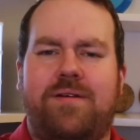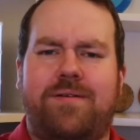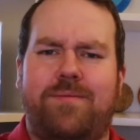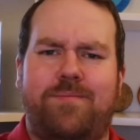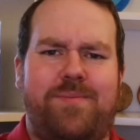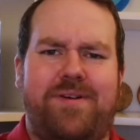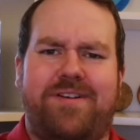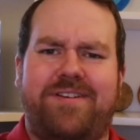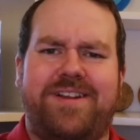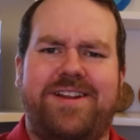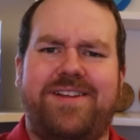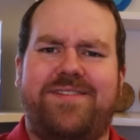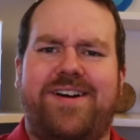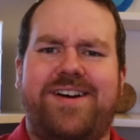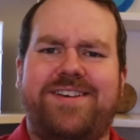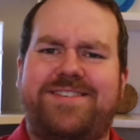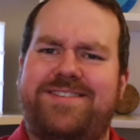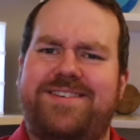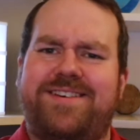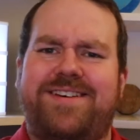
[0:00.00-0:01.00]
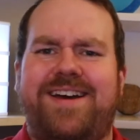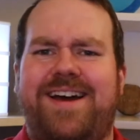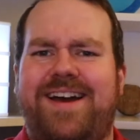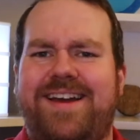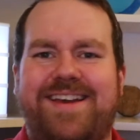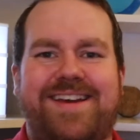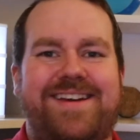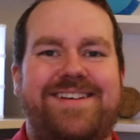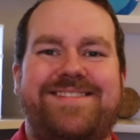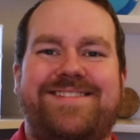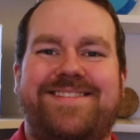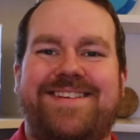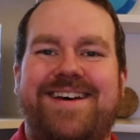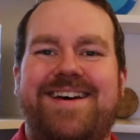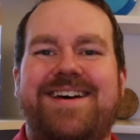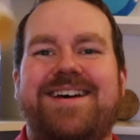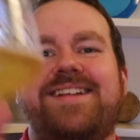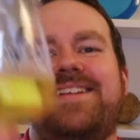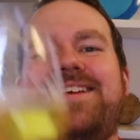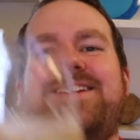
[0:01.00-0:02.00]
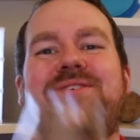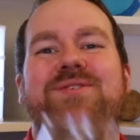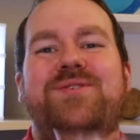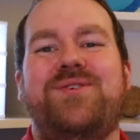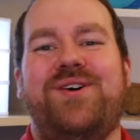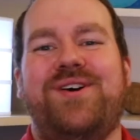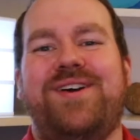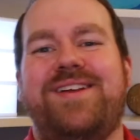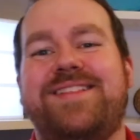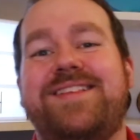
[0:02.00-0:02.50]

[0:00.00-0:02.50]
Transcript: Berliner Weisse, I guess, the new